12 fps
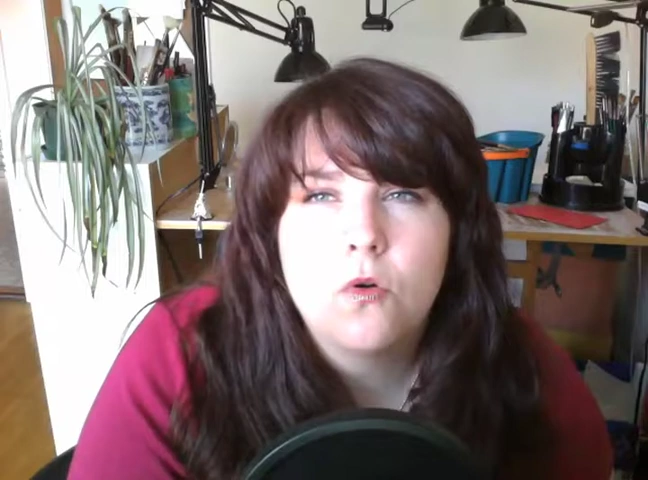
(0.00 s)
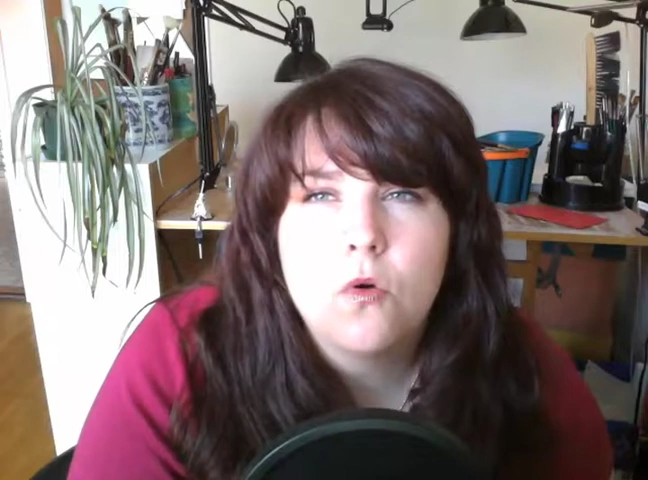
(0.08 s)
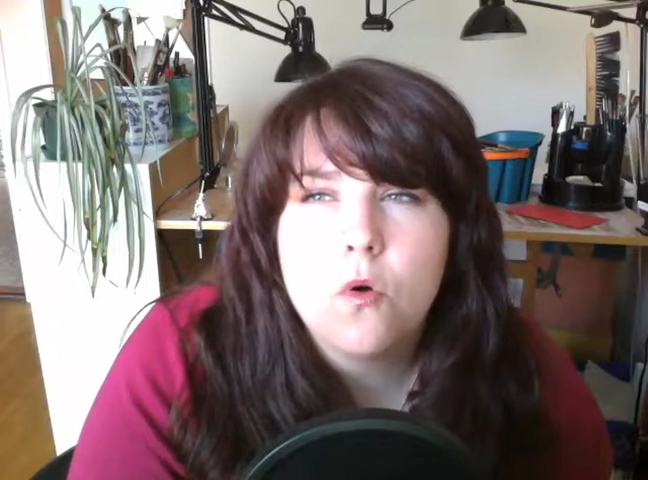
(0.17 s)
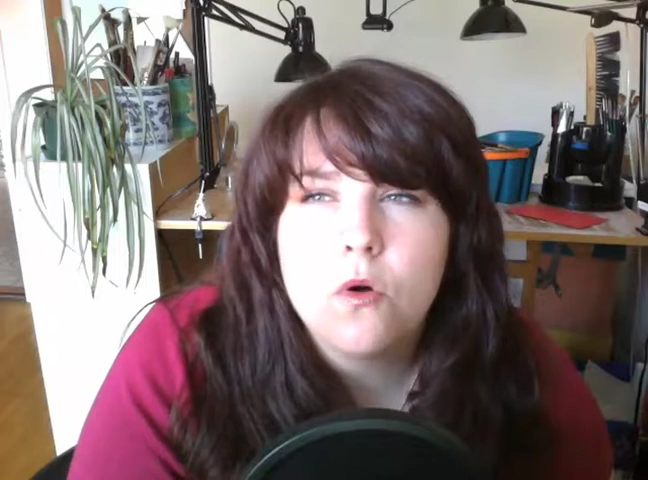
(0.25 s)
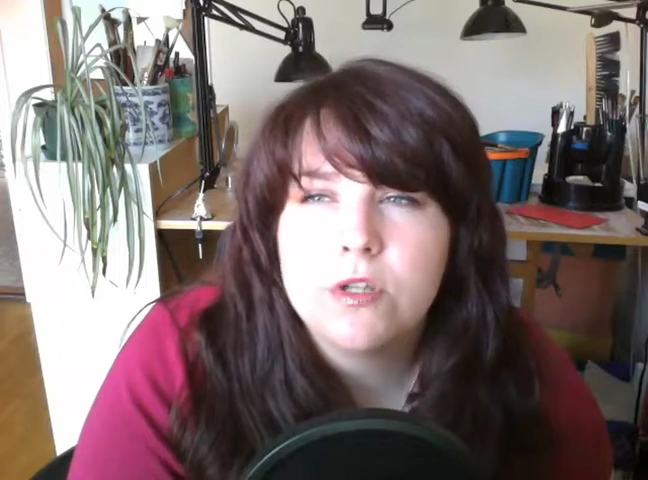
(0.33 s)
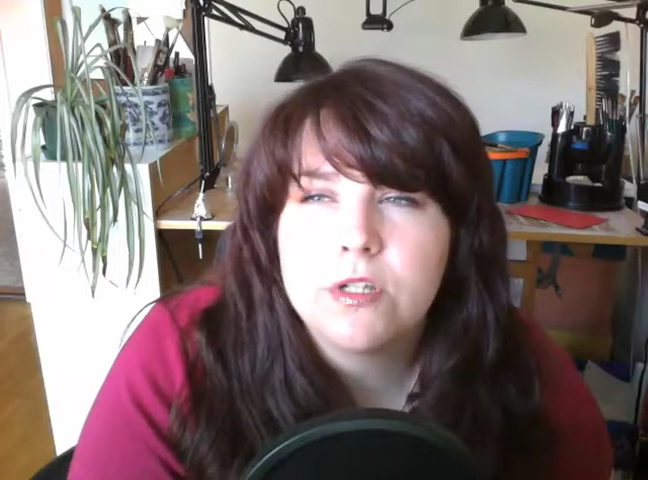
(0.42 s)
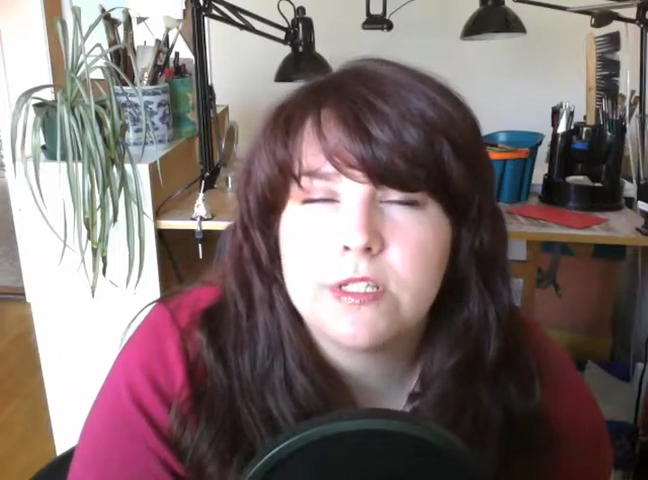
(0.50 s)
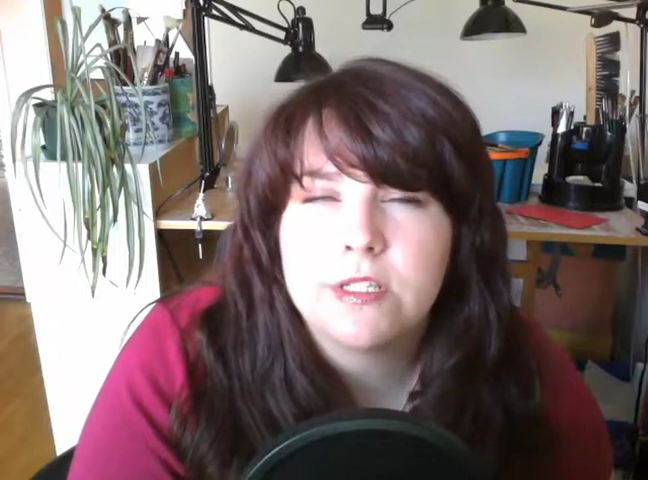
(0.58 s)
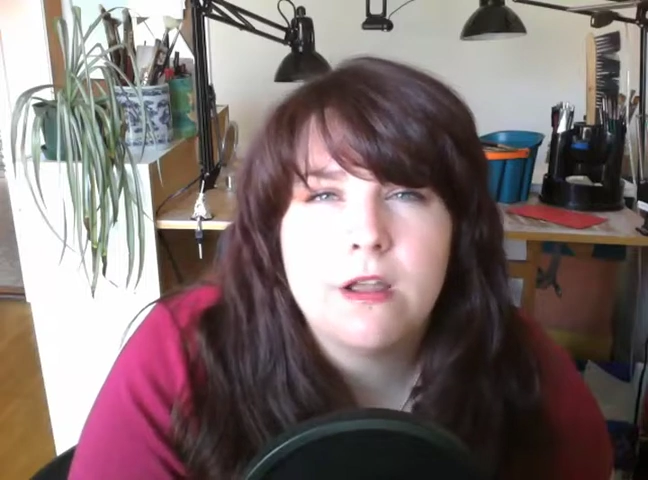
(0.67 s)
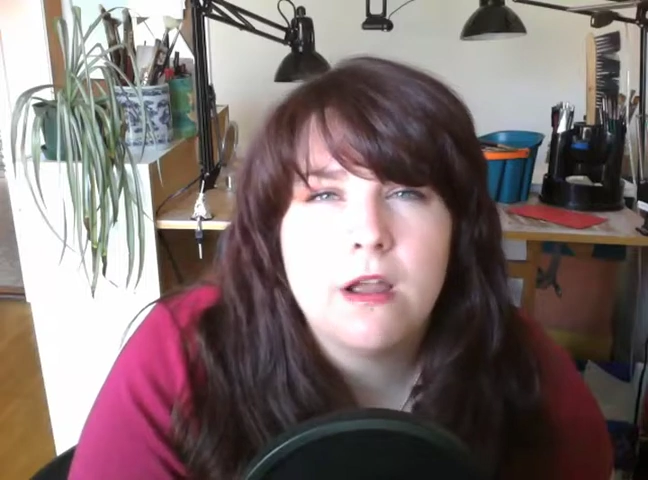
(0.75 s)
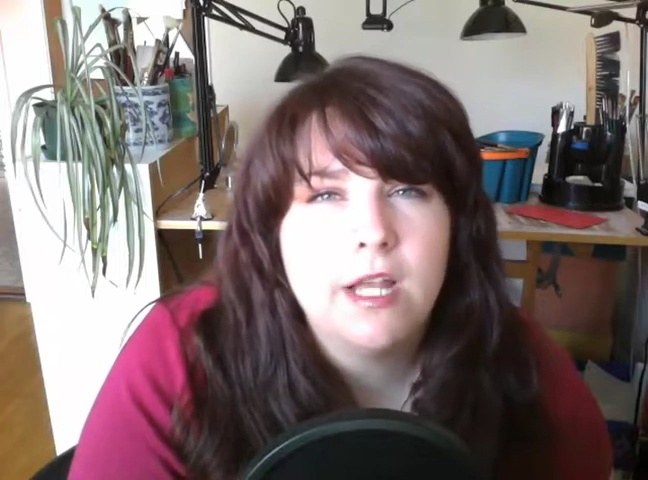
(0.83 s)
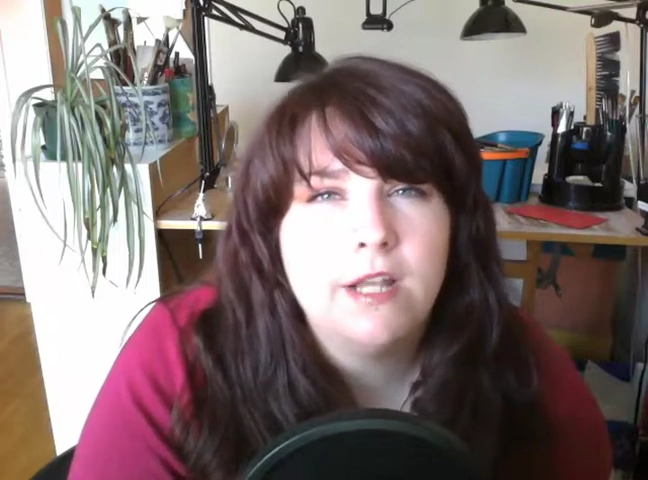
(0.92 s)
gorgeous
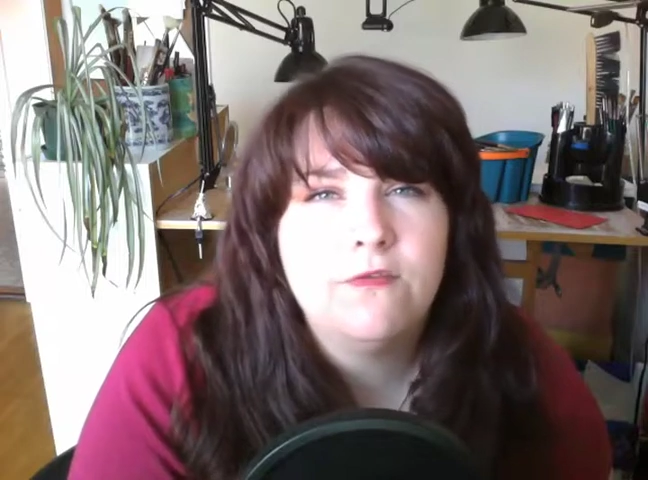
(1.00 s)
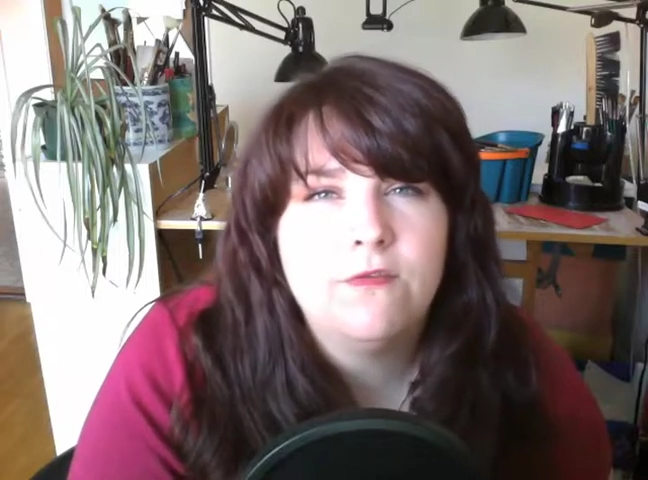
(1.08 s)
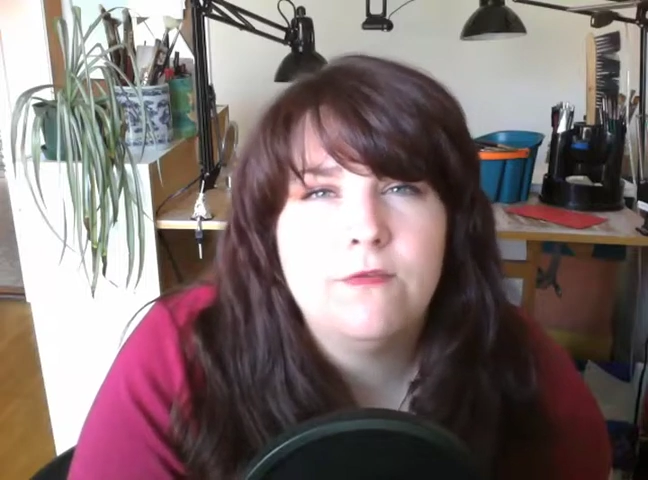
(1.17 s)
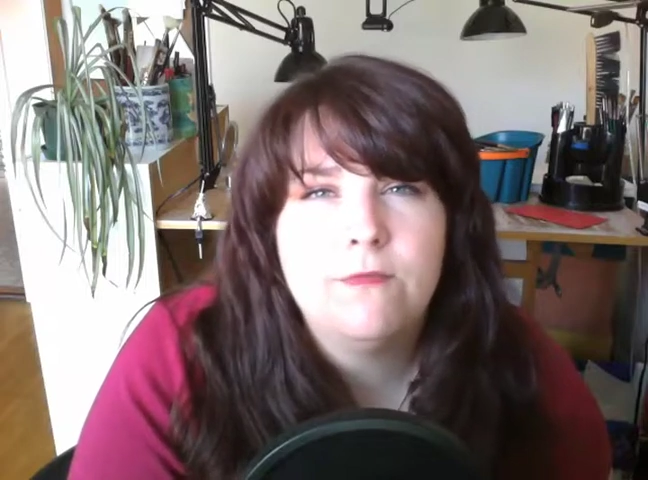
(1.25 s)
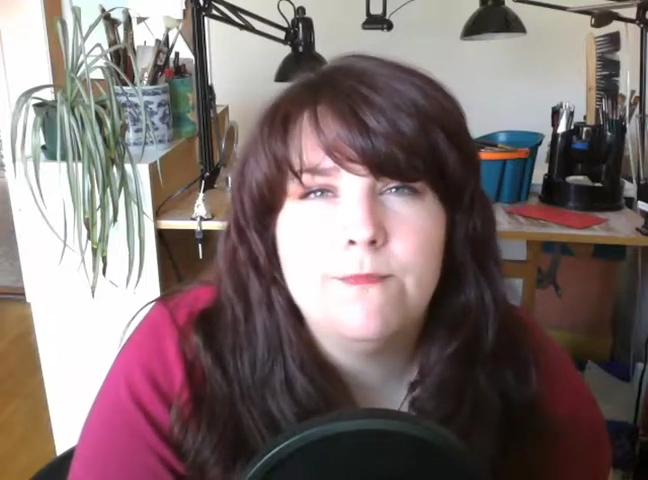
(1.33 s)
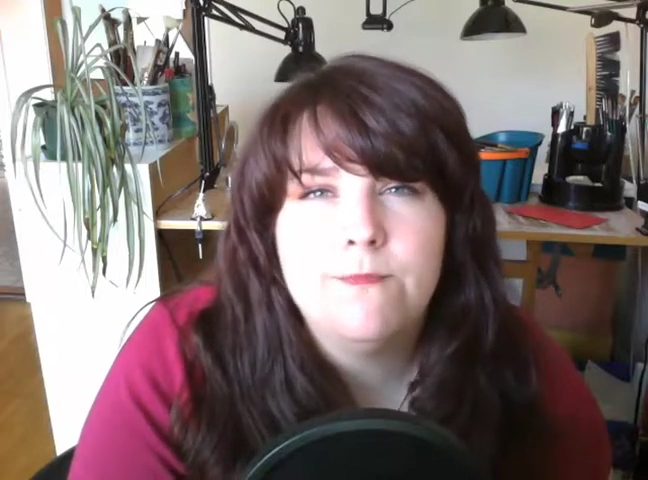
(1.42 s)
kind of